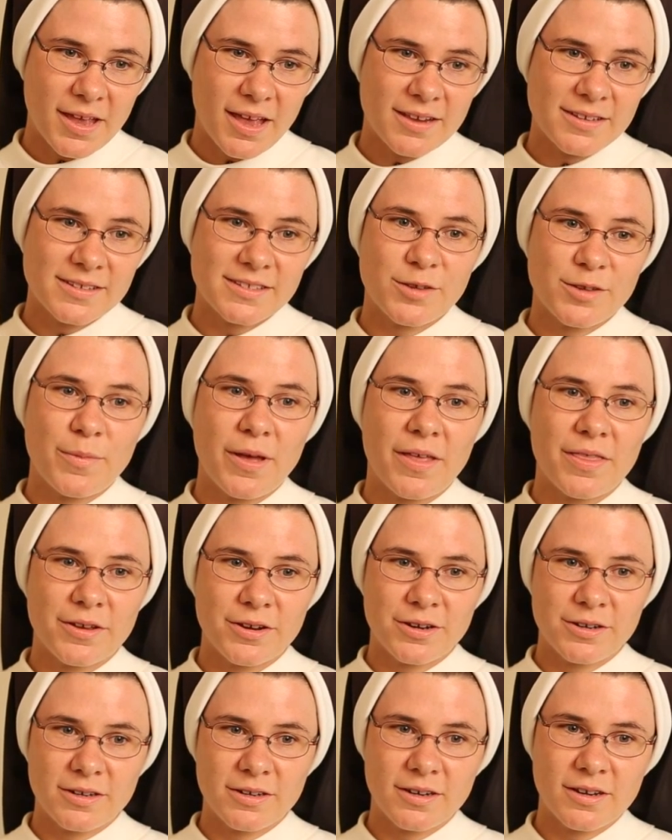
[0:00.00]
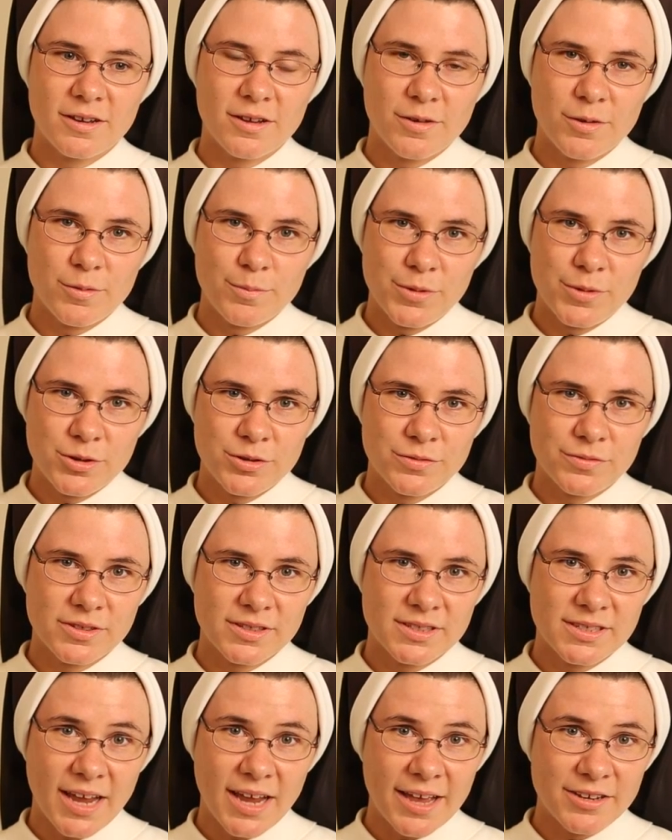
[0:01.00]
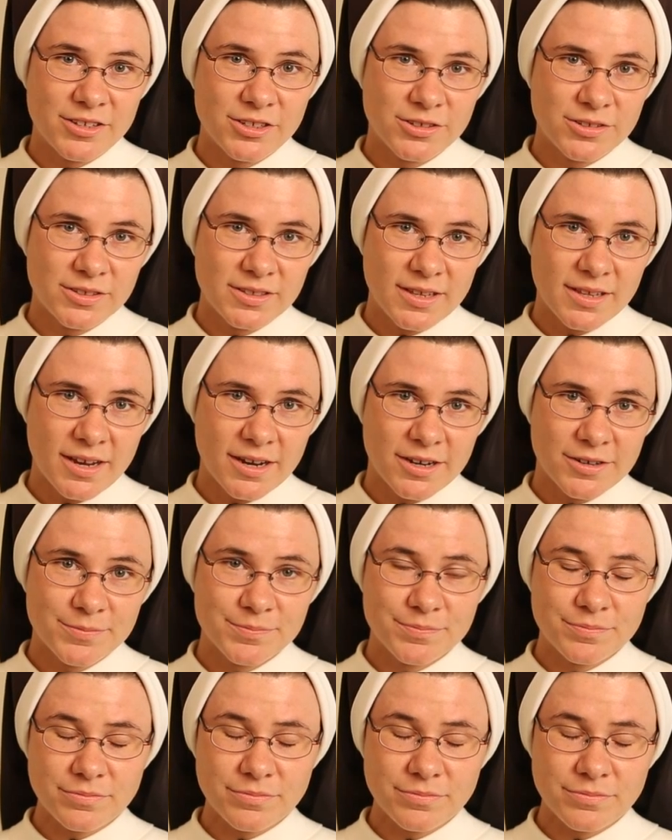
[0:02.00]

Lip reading: and some other beautiful statues there.